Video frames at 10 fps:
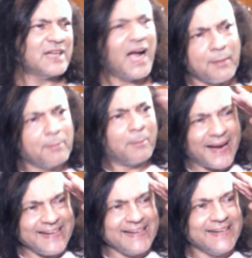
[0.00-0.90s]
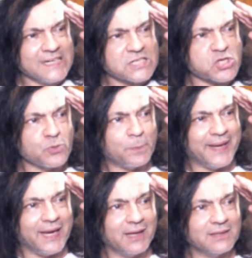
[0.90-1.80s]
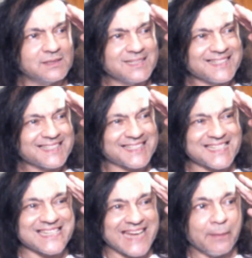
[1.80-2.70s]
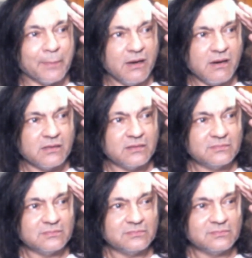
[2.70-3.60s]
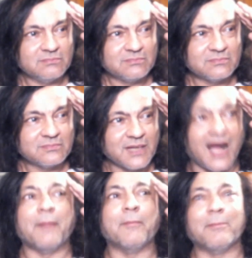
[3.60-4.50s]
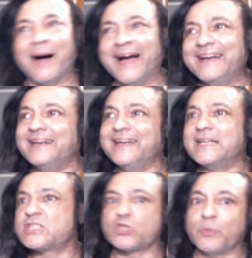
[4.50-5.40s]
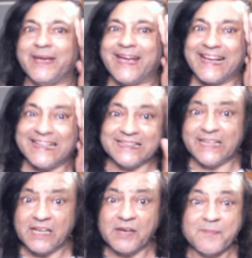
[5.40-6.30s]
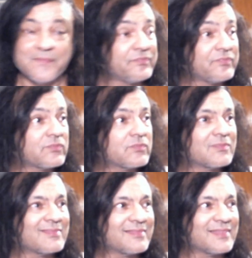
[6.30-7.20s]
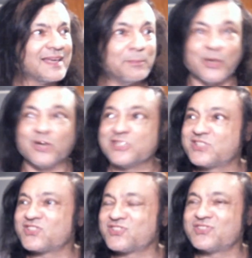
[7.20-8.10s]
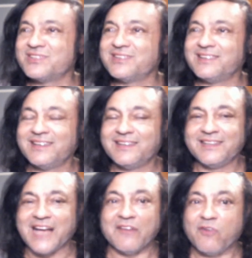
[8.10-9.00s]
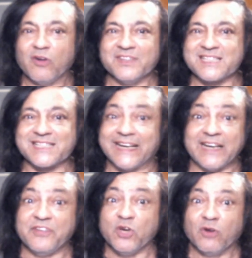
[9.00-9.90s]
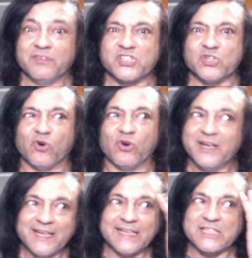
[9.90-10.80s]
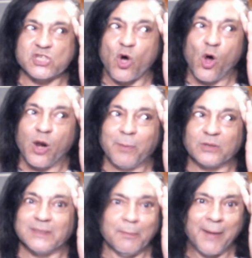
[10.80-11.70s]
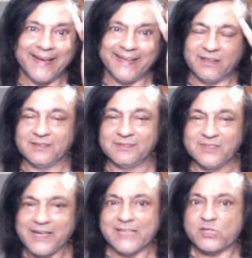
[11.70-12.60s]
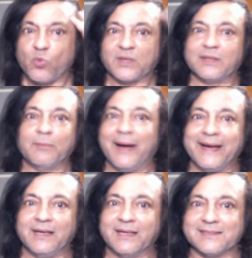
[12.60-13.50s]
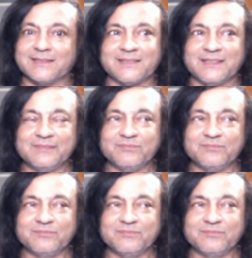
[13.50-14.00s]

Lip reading: Our mind needs to be stable. Our mind needs to be healthy. Because I've always said, and you always know, it's all about the mind. It's what the mind does.